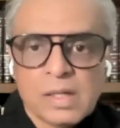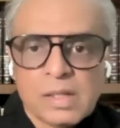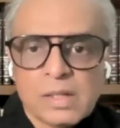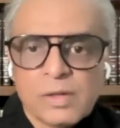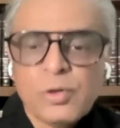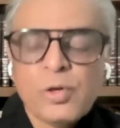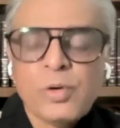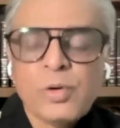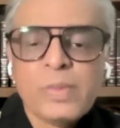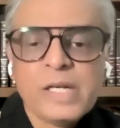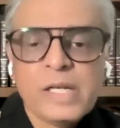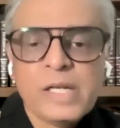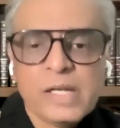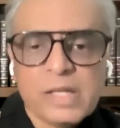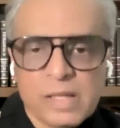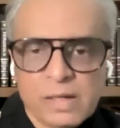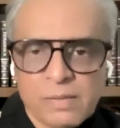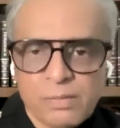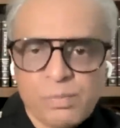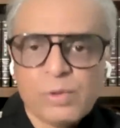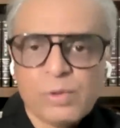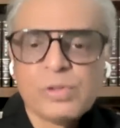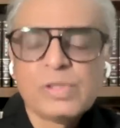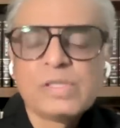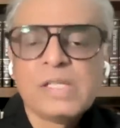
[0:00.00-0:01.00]
nobody
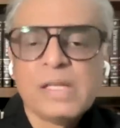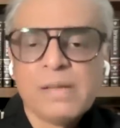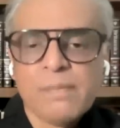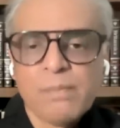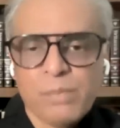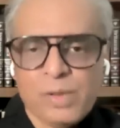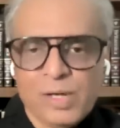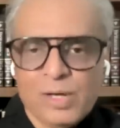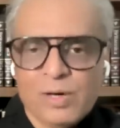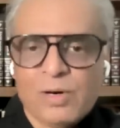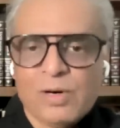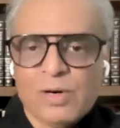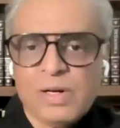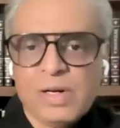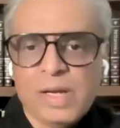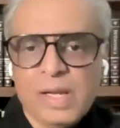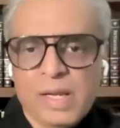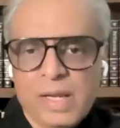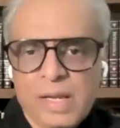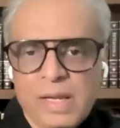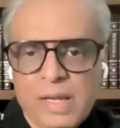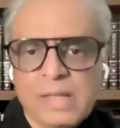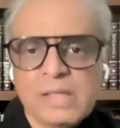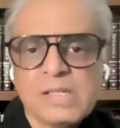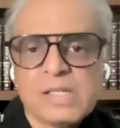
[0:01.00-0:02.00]
can push them beyond
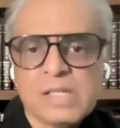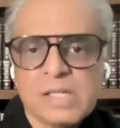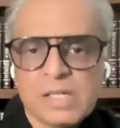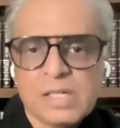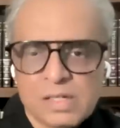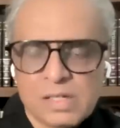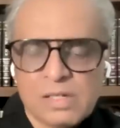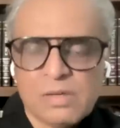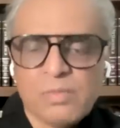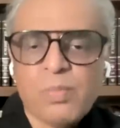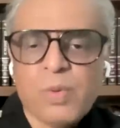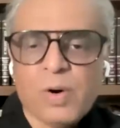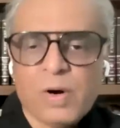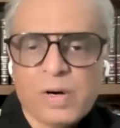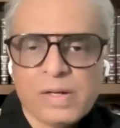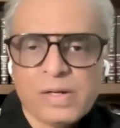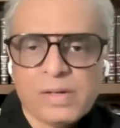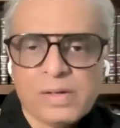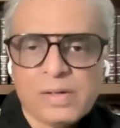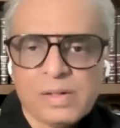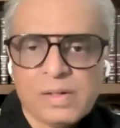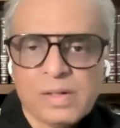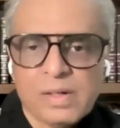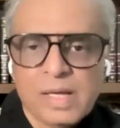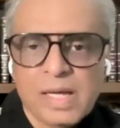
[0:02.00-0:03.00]
a certain point.
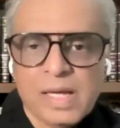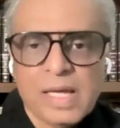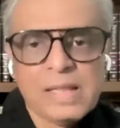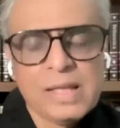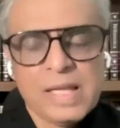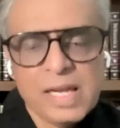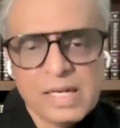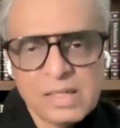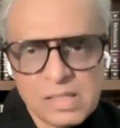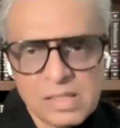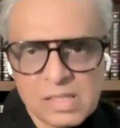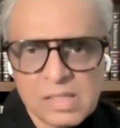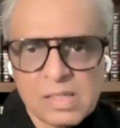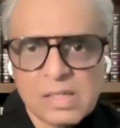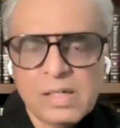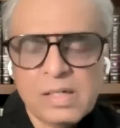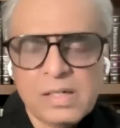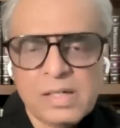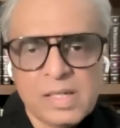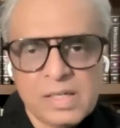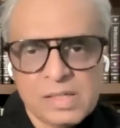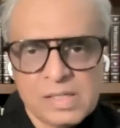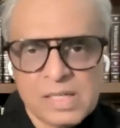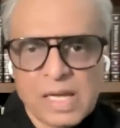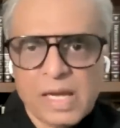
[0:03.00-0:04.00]
And that's a
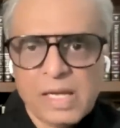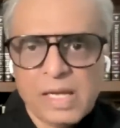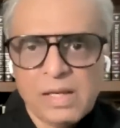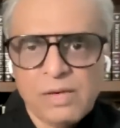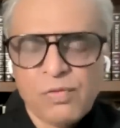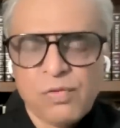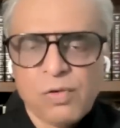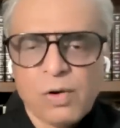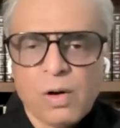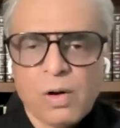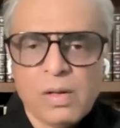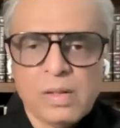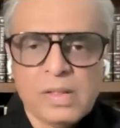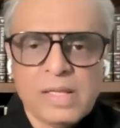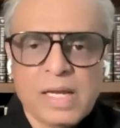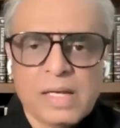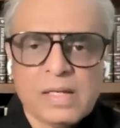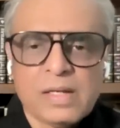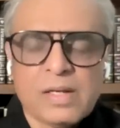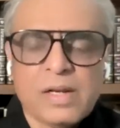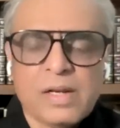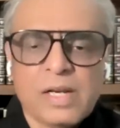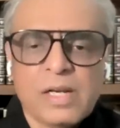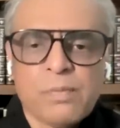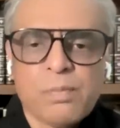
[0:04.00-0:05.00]
design flaw
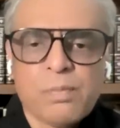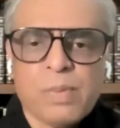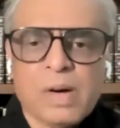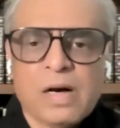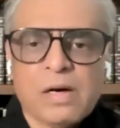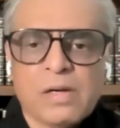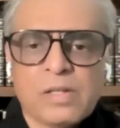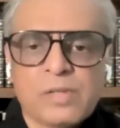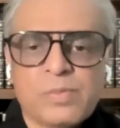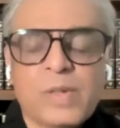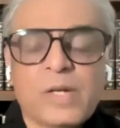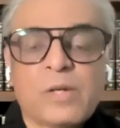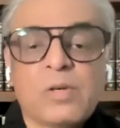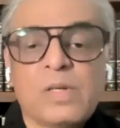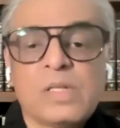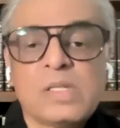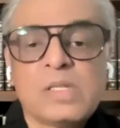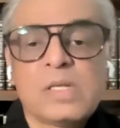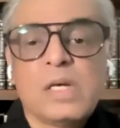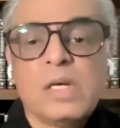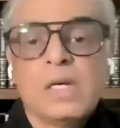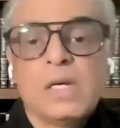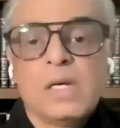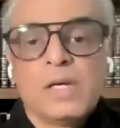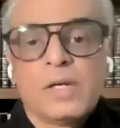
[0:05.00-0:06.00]
that great powers,
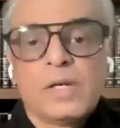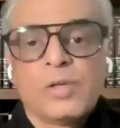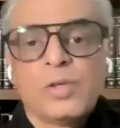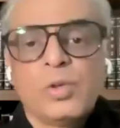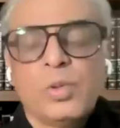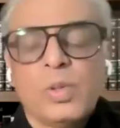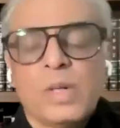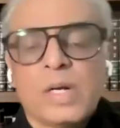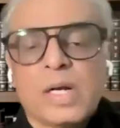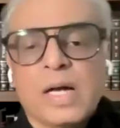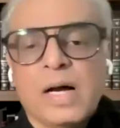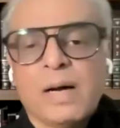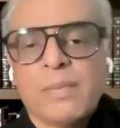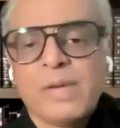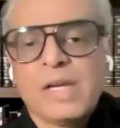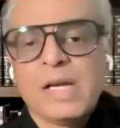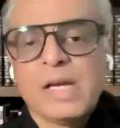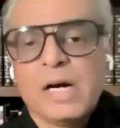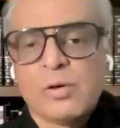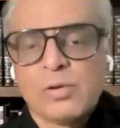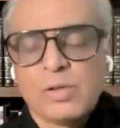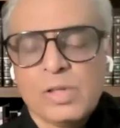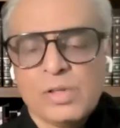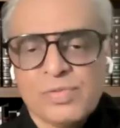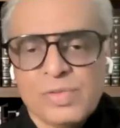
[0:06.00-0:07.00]
because you were coming
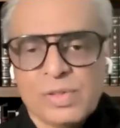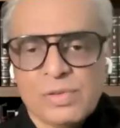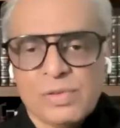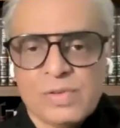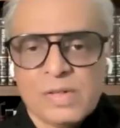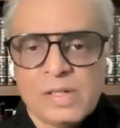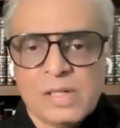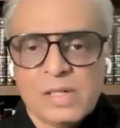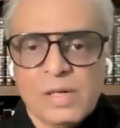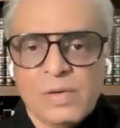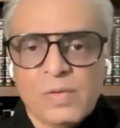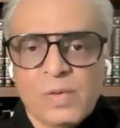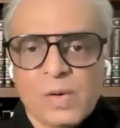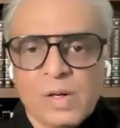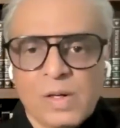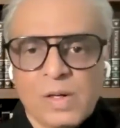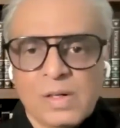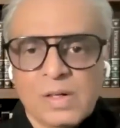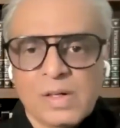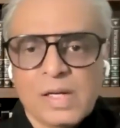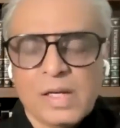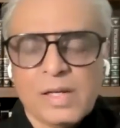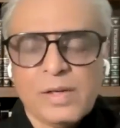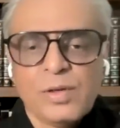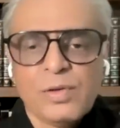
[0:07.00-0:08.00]
out of a world war
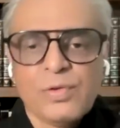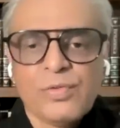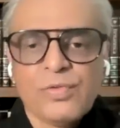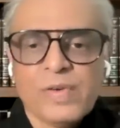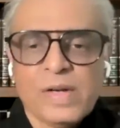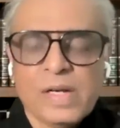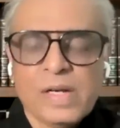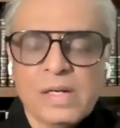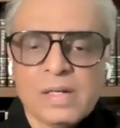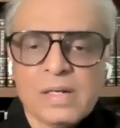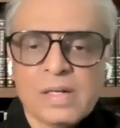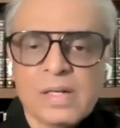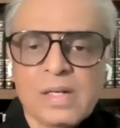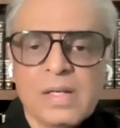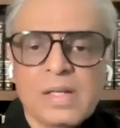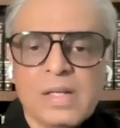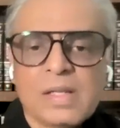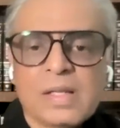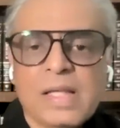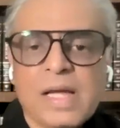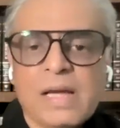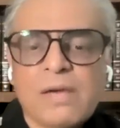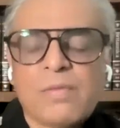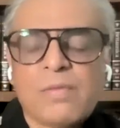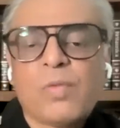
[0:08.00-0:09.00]
and you felt
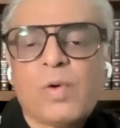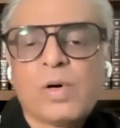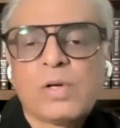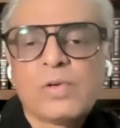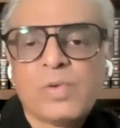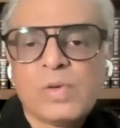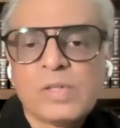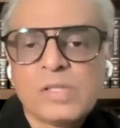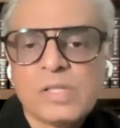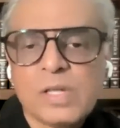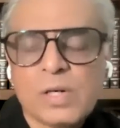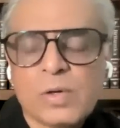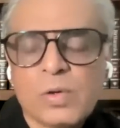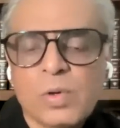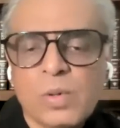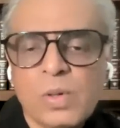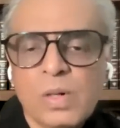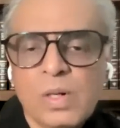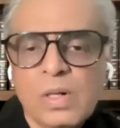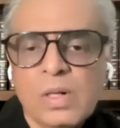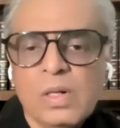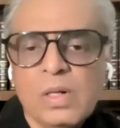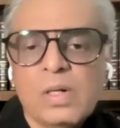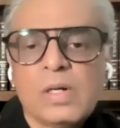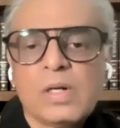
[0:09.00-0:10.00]
that what was the
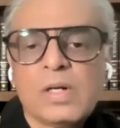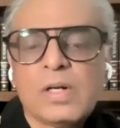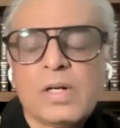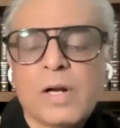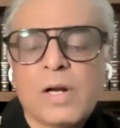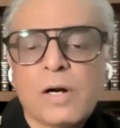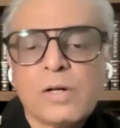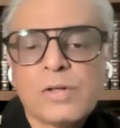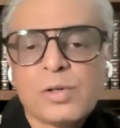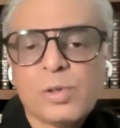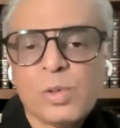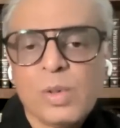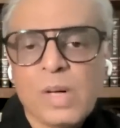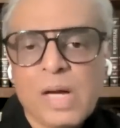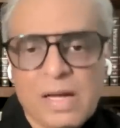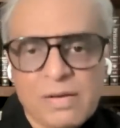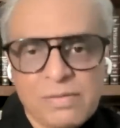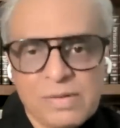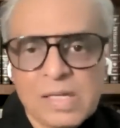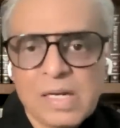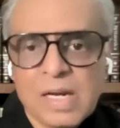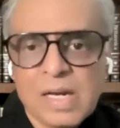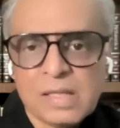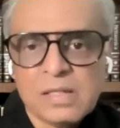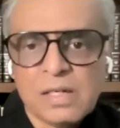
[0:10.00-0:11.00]
goal? Not to
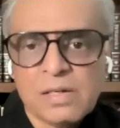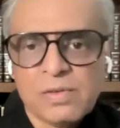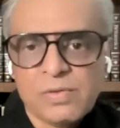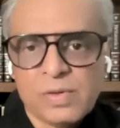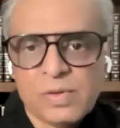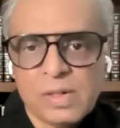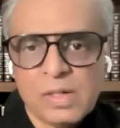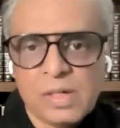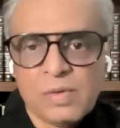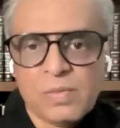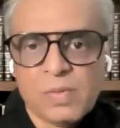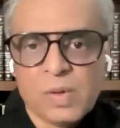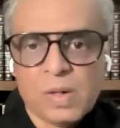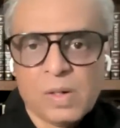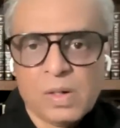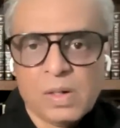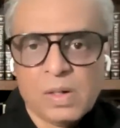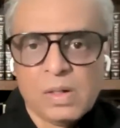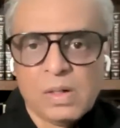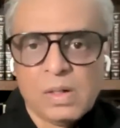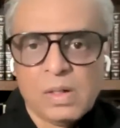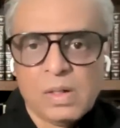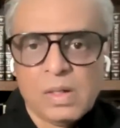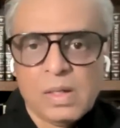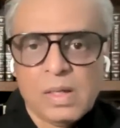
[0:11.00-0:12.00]
have another
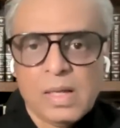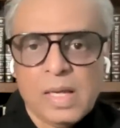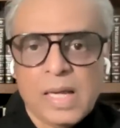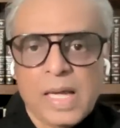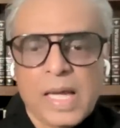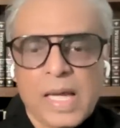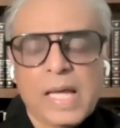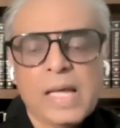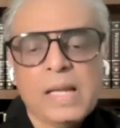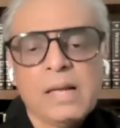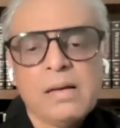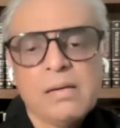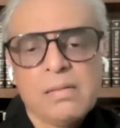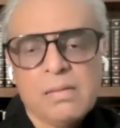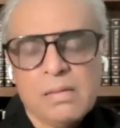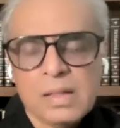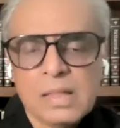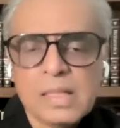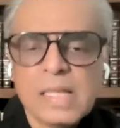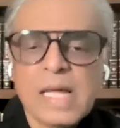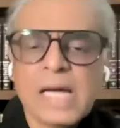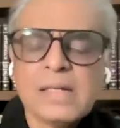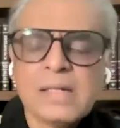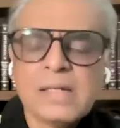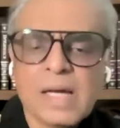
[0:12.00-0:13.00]
world war.
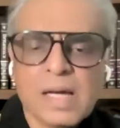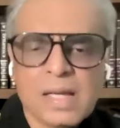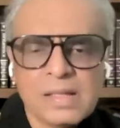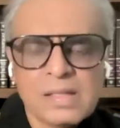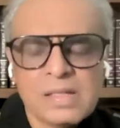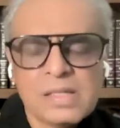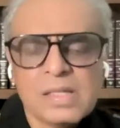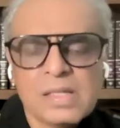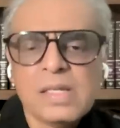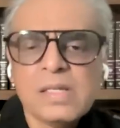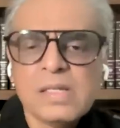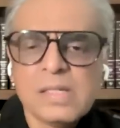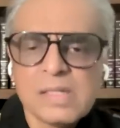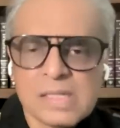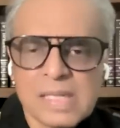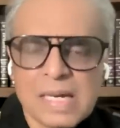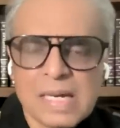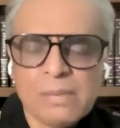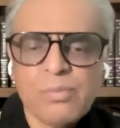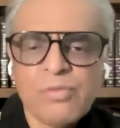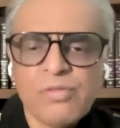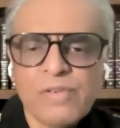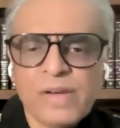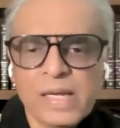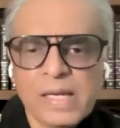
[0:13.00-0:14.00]
And that has in
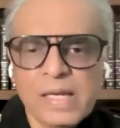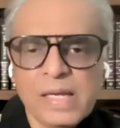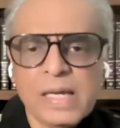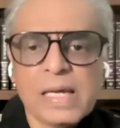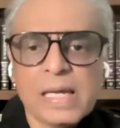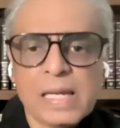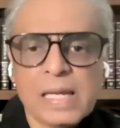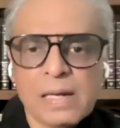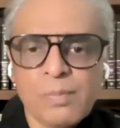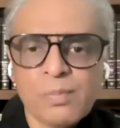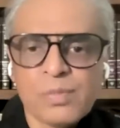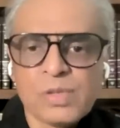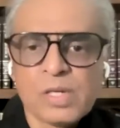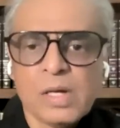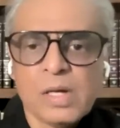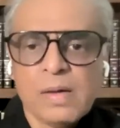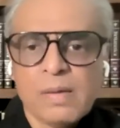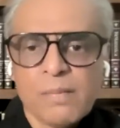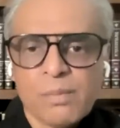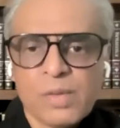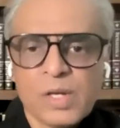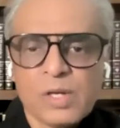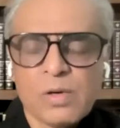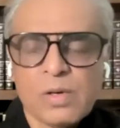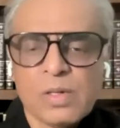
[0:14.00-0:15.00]
some way helped,
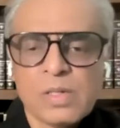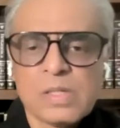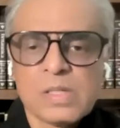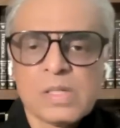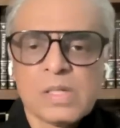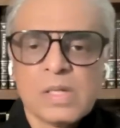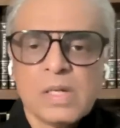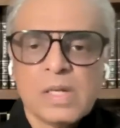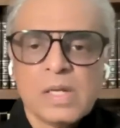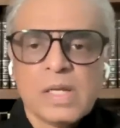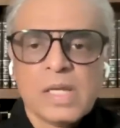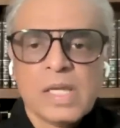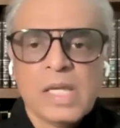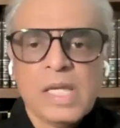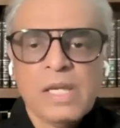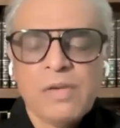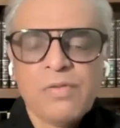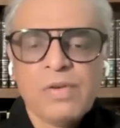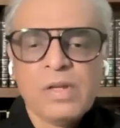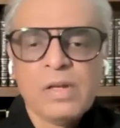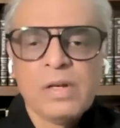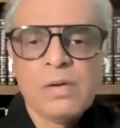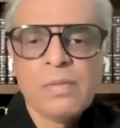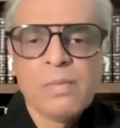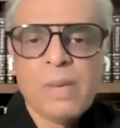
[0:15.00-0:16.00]
because
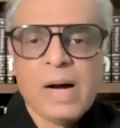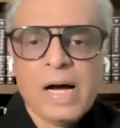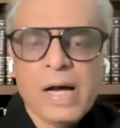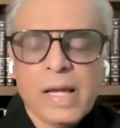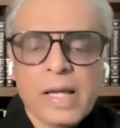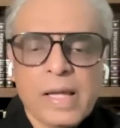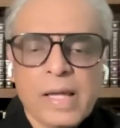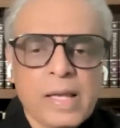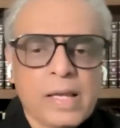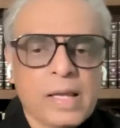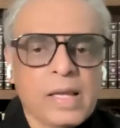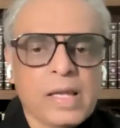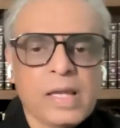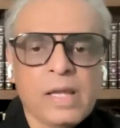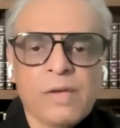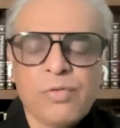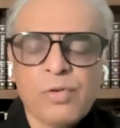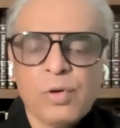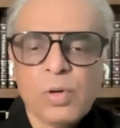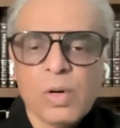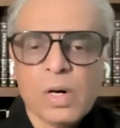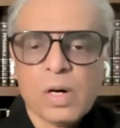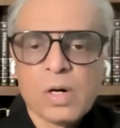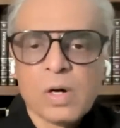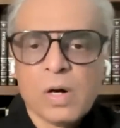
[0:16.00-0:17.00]
even by if
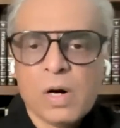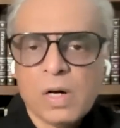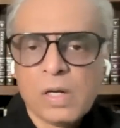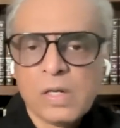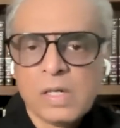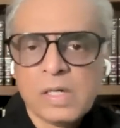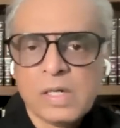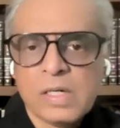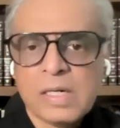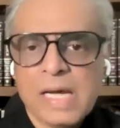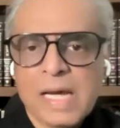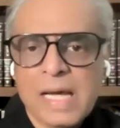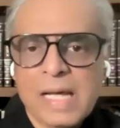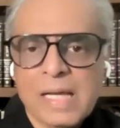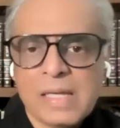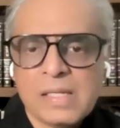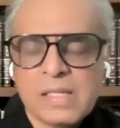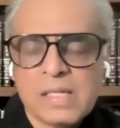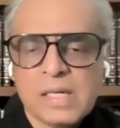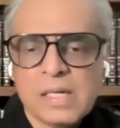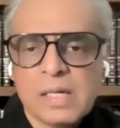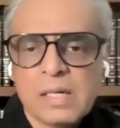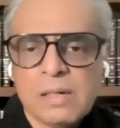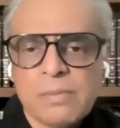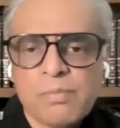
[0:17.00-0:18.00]
you are cornered as
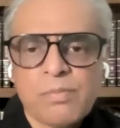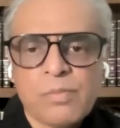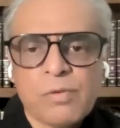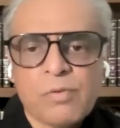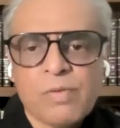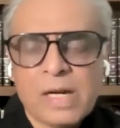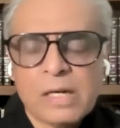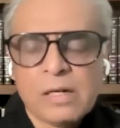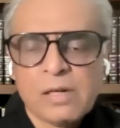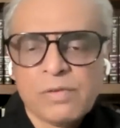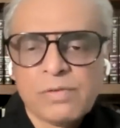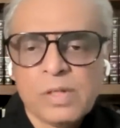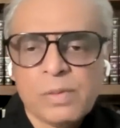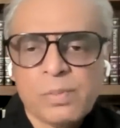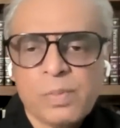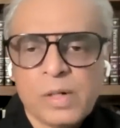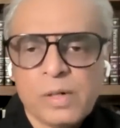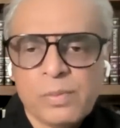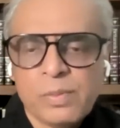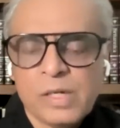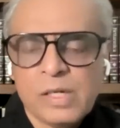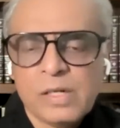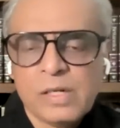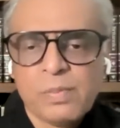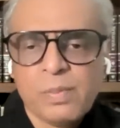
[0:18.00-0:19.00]
one of the
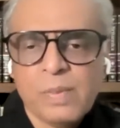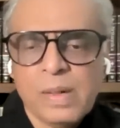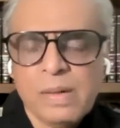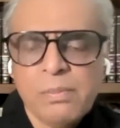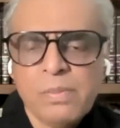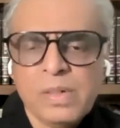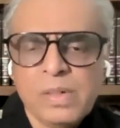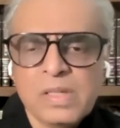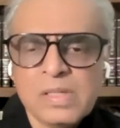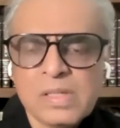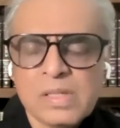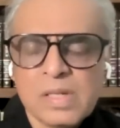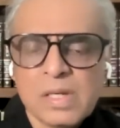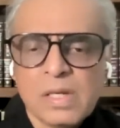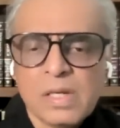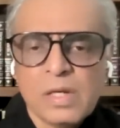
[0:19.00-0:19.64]
permanent members,